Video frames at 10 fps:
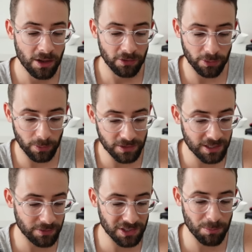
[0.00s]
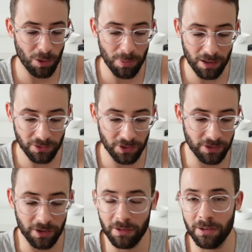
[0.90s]
So I just have a small balance on
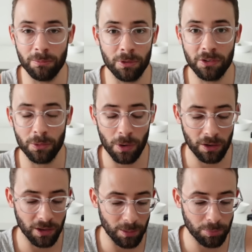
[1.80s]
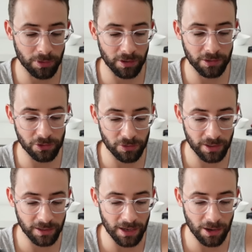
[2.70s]
there, and once in a while I put on a
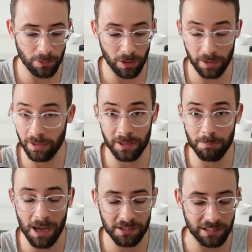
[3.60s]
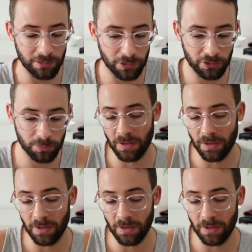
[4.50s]
trade now on like max leverage.